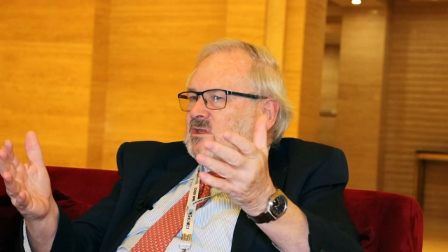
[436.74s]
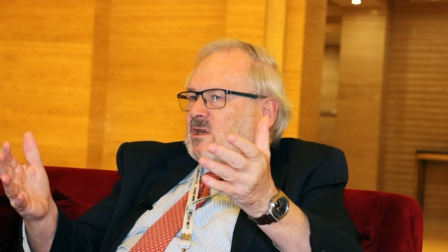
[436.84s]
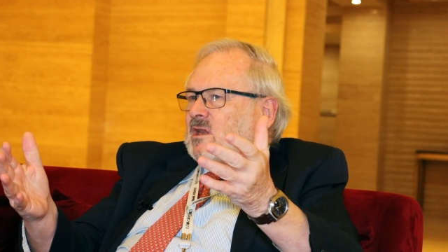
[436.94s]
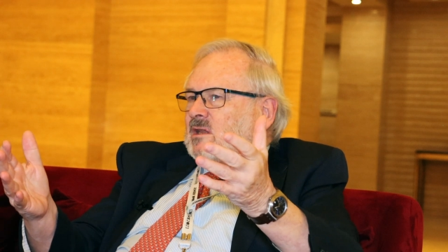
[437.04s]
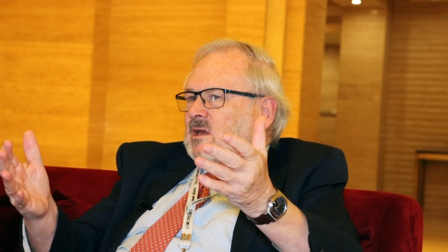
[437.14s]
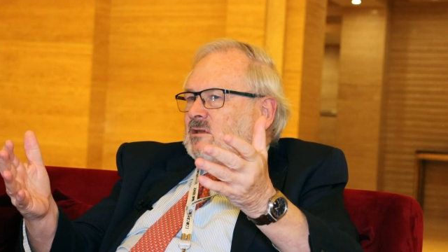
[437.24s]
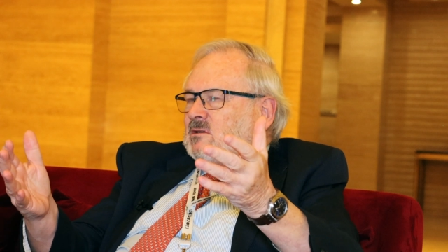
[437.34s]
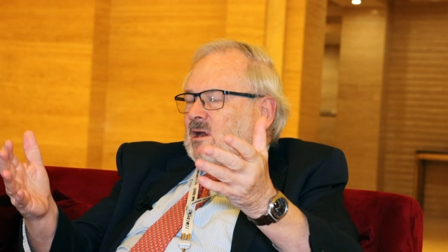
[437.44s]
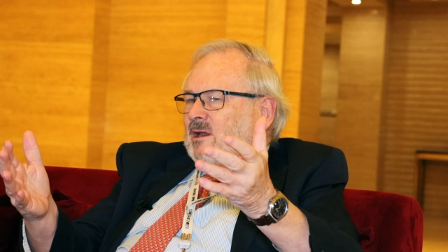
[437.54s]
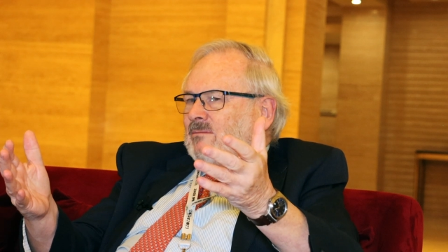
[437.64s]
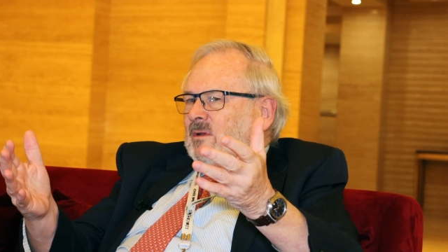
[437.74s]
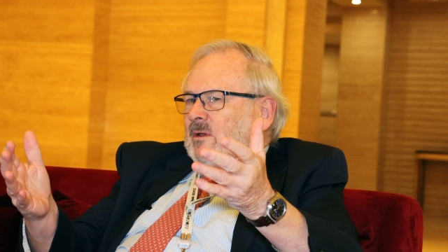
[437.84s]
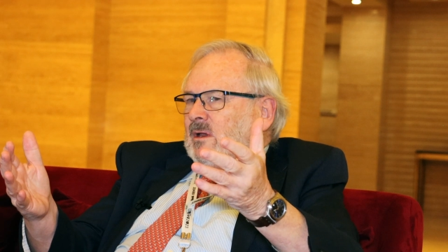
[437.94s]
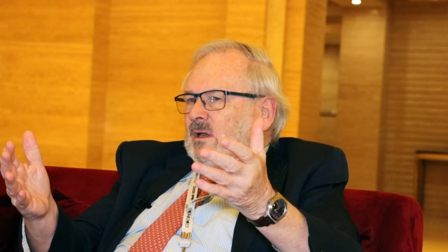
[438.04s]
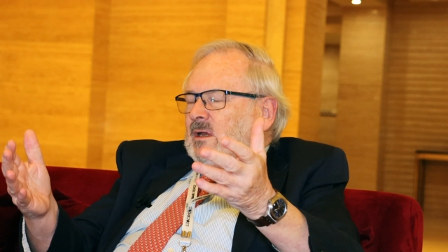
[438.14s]
said at that time.
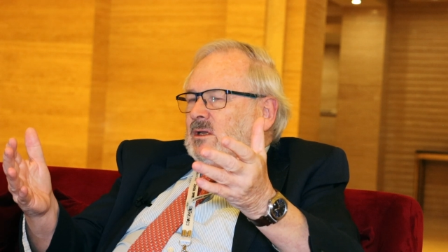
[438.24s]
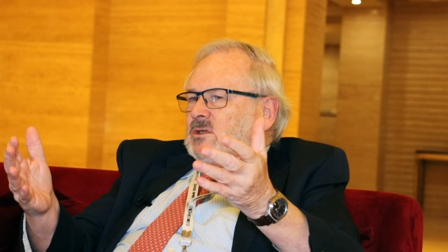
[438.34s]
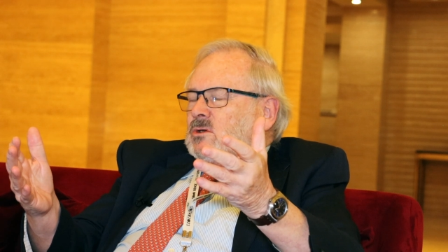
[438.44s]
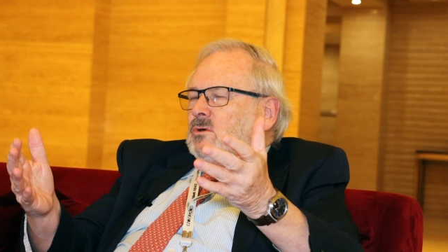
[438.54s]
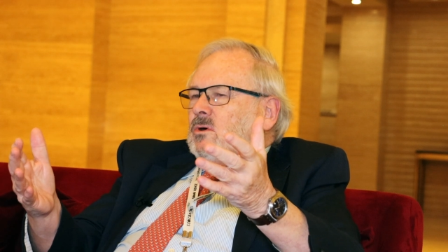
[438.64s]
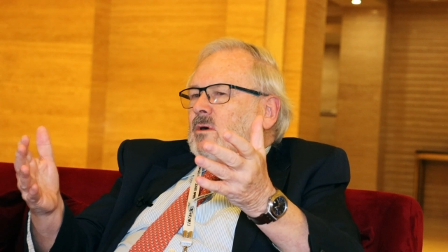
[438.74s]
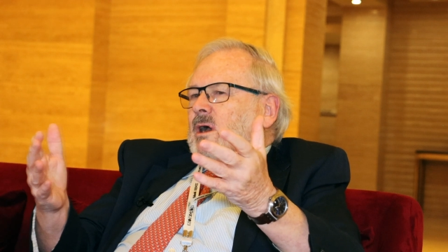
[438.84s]
So